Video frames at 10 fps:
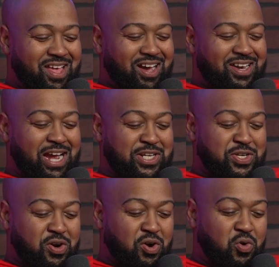A
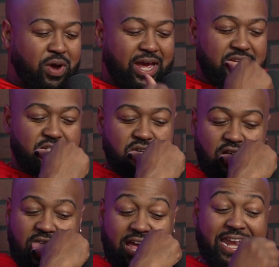19-year-old who
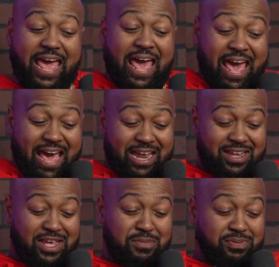answered an ad
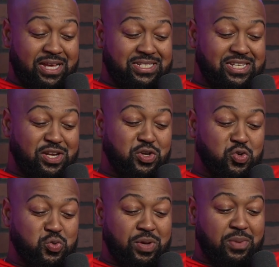he placed in a
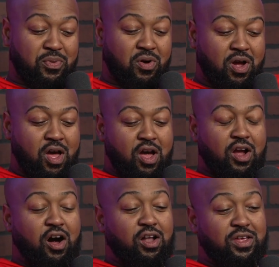newspaper
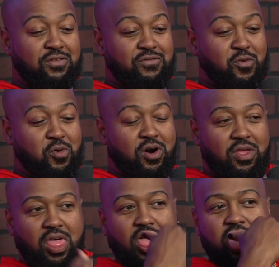calling for
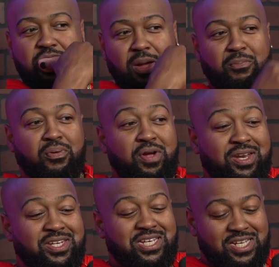the
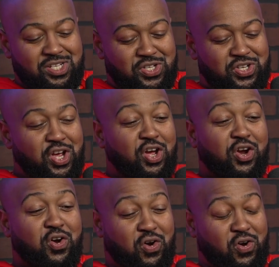prettiest
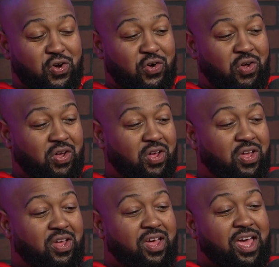girl
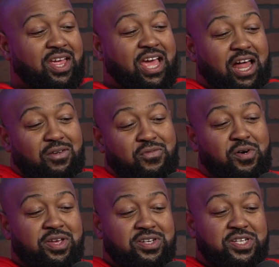in
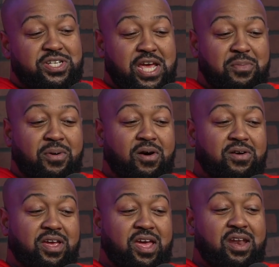California to take
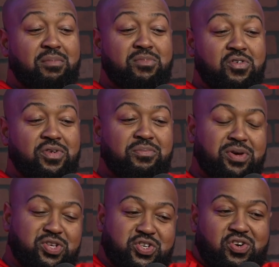part in a moving
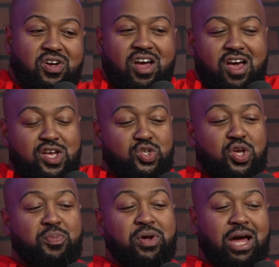picture. So
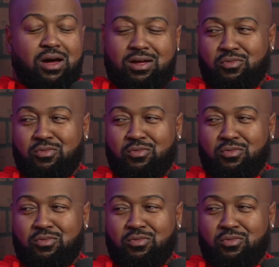he put out